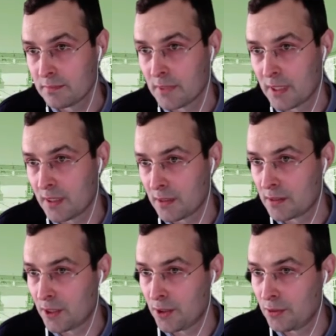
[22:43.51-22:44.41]

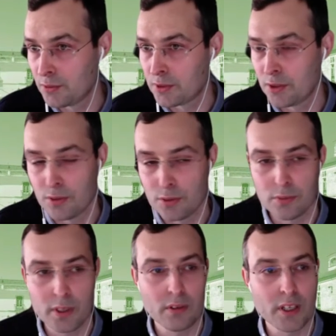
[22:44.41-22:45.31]
The new
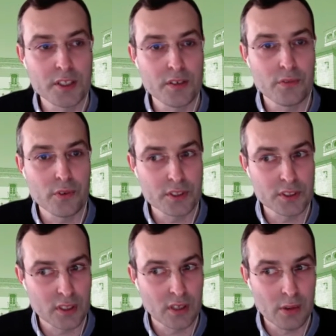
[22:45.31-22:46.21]
regulation in force is
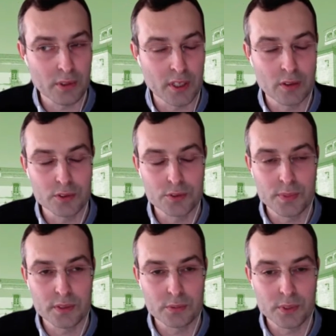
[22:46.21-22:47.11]
allowing now to
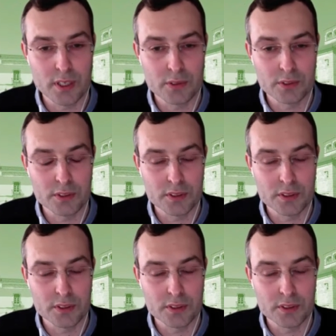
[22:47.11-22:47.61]
build without